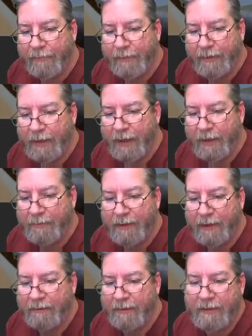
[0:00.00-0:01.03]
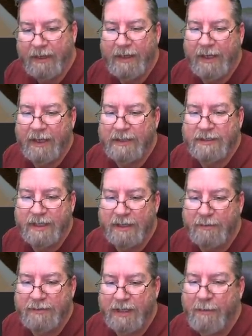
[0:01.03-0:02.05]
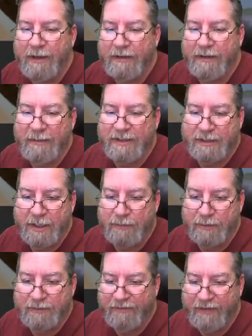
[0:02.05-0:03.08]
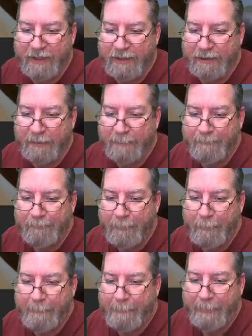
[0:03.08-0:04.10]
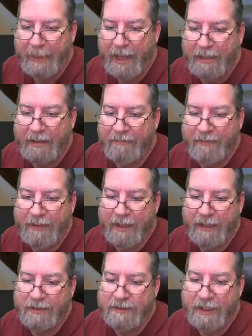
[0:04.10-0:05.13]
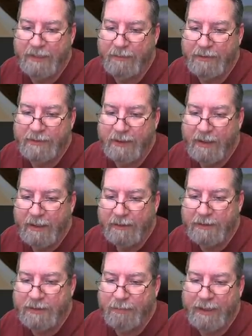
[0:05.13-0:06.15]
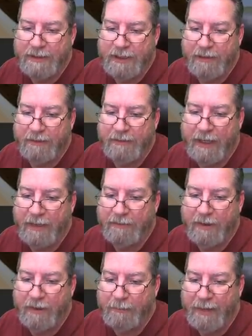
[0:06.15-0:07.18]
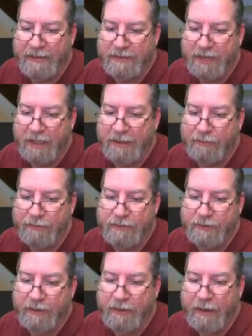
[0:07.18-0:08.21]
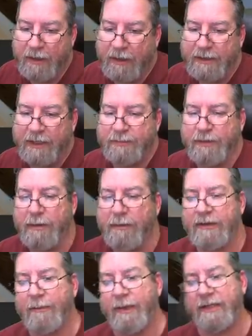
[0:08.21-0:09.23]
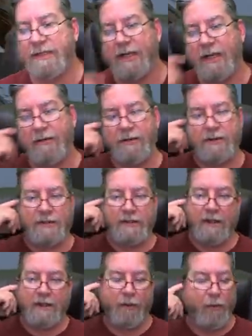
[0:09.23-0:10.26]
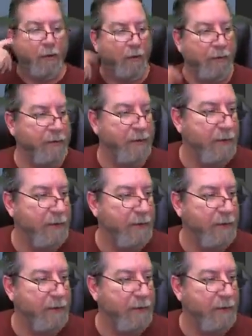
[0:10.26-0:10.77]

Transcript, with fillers: Yeah, I mean, any kind of sandwiches. I'm a sandwich fiend. I love any kind of sandwich. There's a place here in town called Manzano's. That's probably the best sandwich in the world.